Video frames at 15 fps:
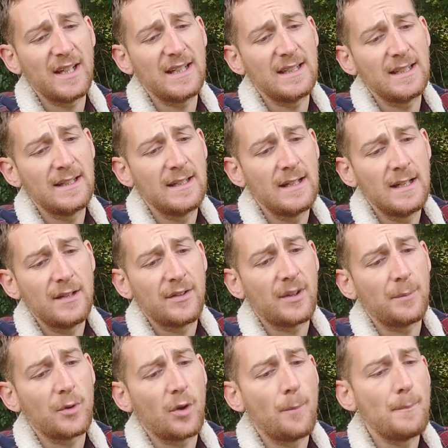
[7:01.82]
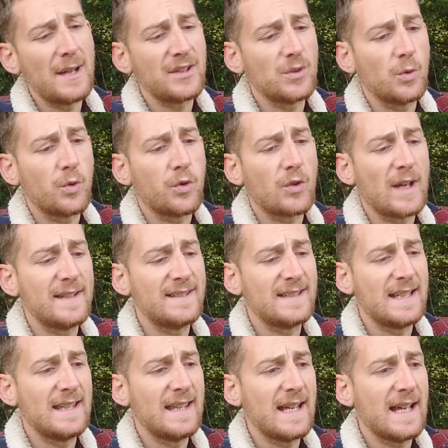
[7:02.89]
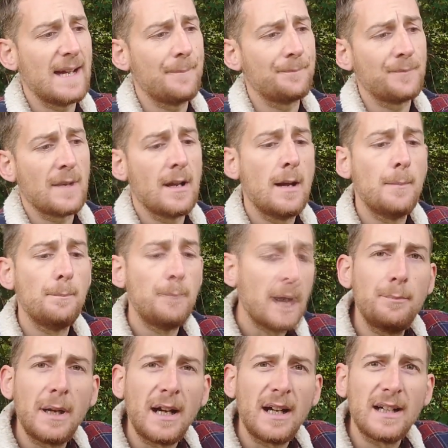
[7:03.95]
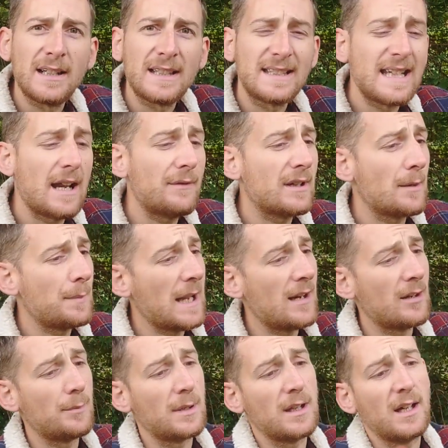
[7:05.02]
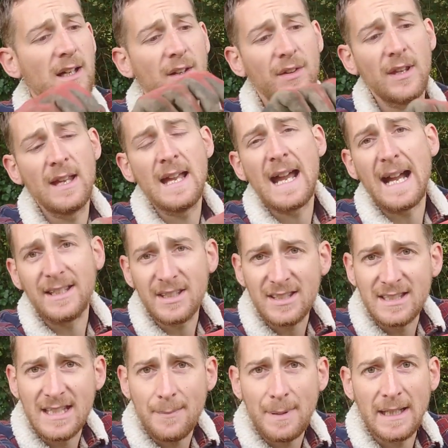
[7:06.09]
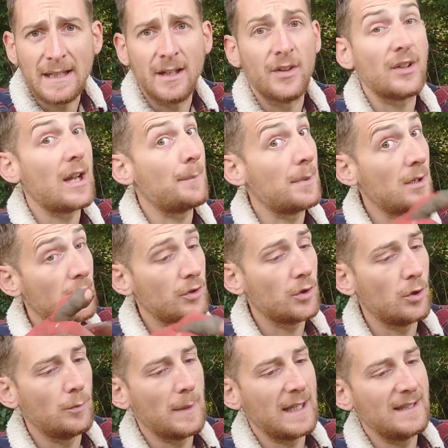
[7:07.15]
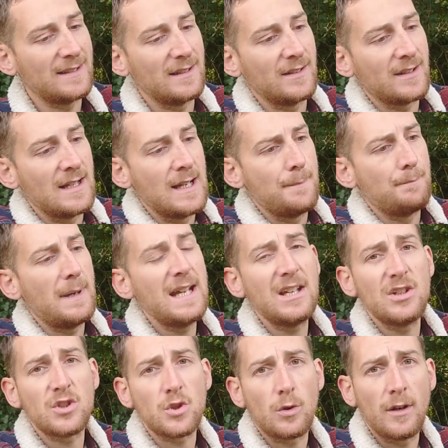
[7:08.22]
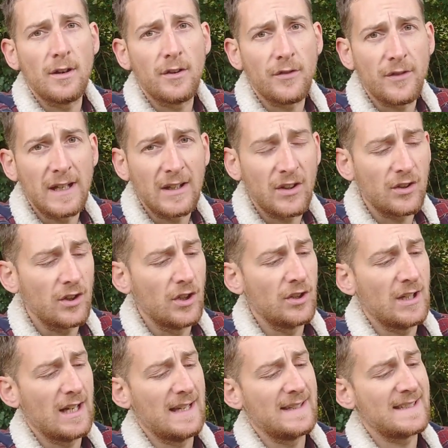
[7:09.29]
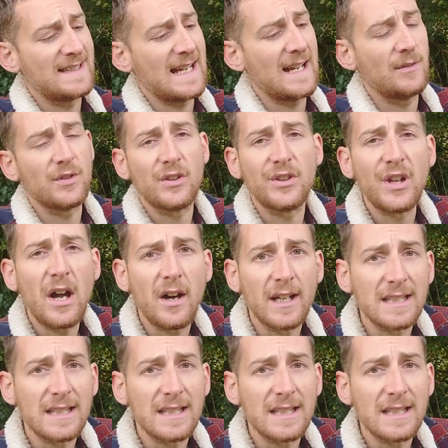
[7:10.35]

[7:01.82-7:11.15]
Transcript: to have seen some sort of metal threads in there. But carrying a pair of pliers and just nipping those up, tool maintenance, making sure everything's good and sound and